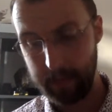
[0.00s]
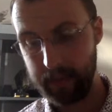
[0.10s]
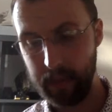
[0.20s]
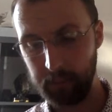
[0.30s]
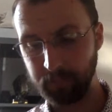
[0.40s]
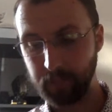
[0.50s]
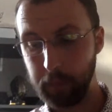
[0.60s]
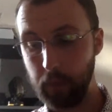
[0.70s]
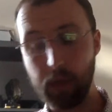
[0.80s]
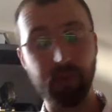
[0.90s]

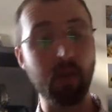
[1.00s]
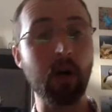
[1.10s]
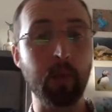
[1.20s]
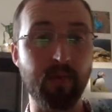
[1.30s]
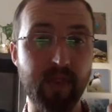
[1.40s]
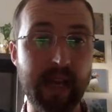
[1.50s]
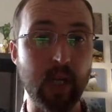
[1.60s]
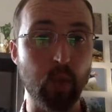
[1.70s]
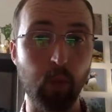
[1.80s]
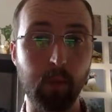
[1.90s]
But I'll start with the
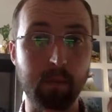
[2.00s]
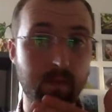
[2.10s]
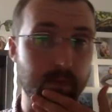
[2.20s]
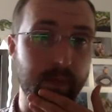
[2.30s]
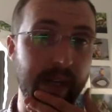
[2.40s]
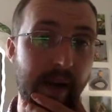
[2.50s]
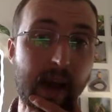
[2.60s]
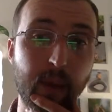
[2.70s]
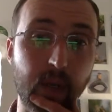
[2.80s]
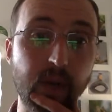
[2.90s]
actual,
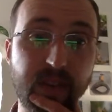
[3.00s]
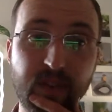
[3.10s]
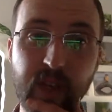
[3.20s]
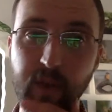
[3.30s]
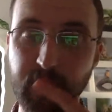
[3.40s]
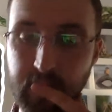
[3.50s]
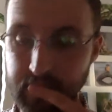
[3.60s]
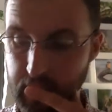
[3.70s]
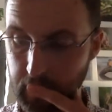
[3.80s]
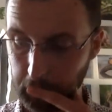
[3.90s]
how I got this thing
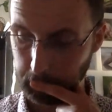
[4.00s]
funded.